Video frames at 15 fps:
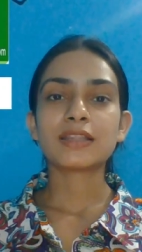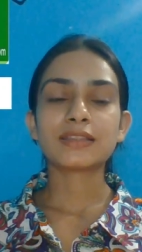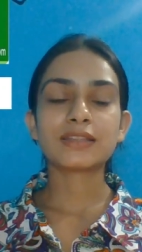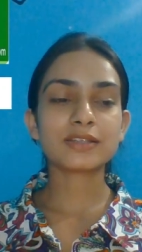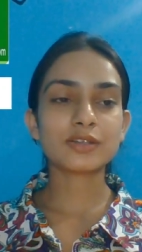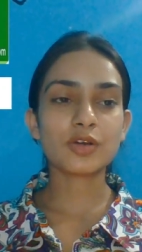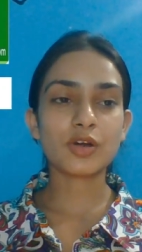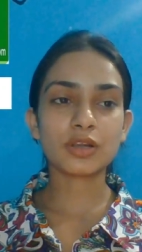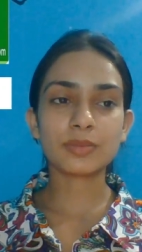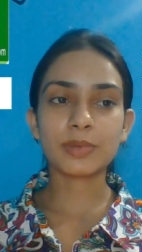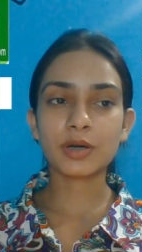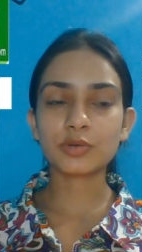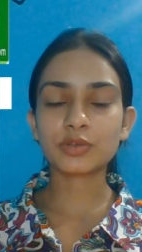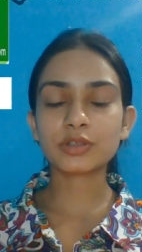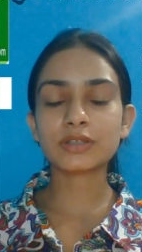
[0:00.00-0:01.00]
This is all
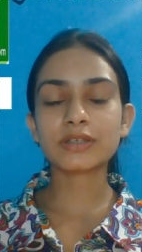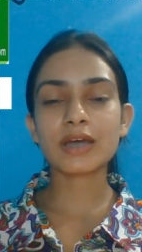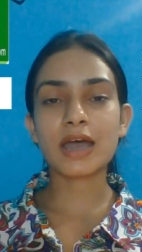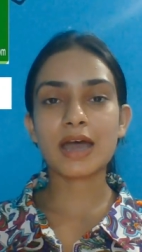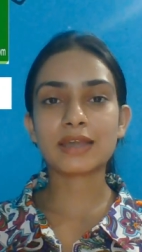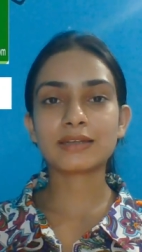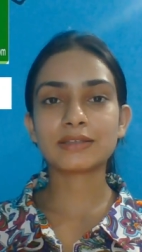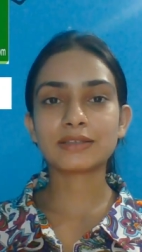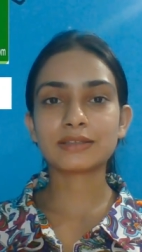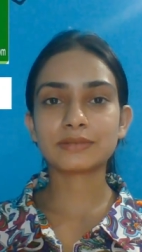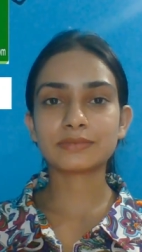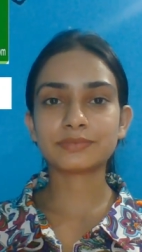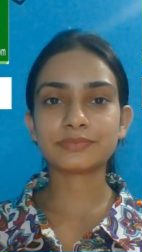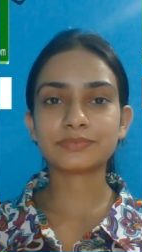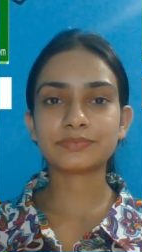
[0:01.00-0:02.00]
about it and
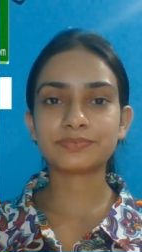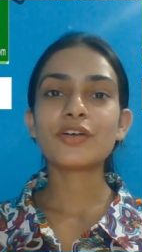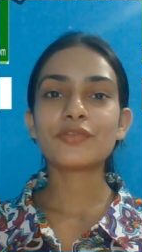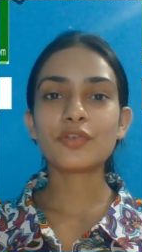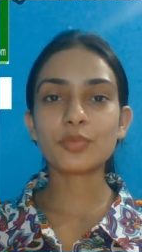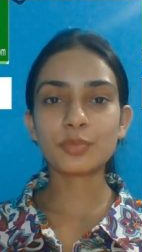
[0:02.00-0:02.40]
for